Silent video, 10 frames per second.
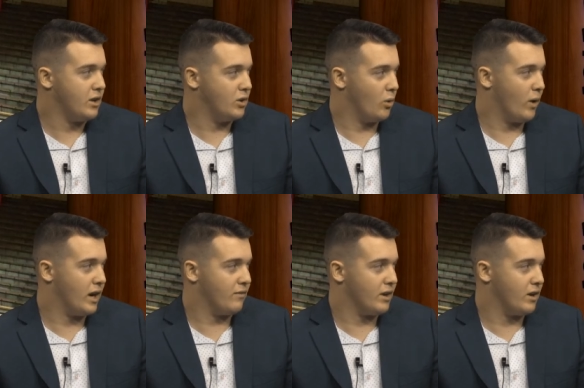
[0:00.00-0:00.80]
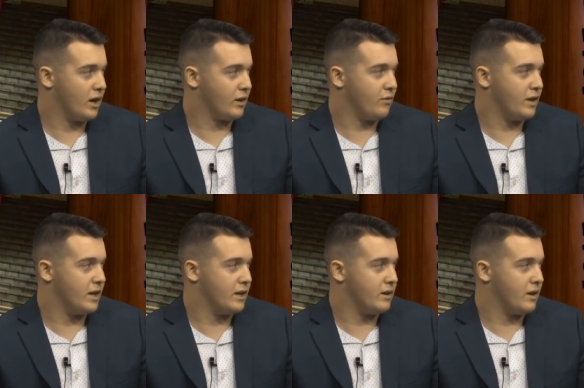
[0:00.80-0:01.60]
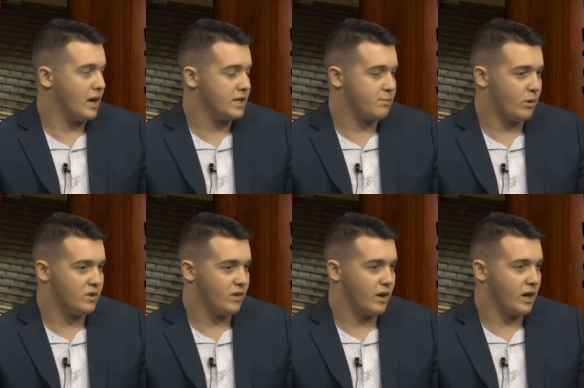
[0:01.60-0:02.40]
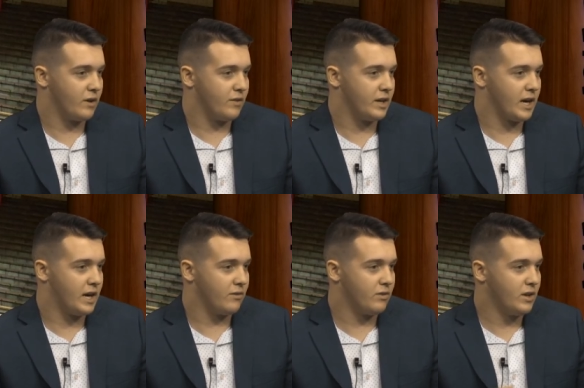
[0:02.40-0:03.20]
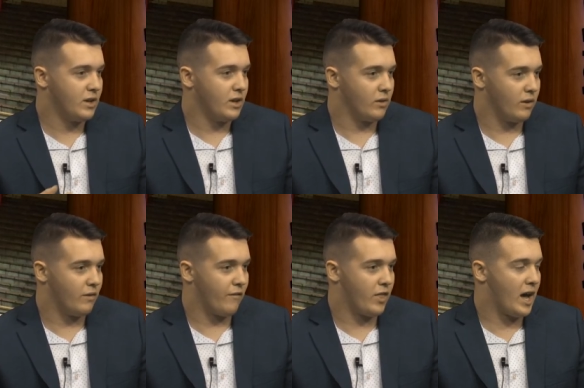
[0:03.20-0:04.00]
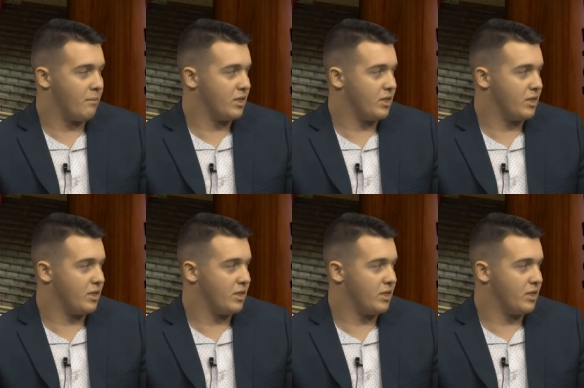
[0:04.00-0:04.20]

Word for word: do wedding videography and uh, sports videography, and kind of live off that.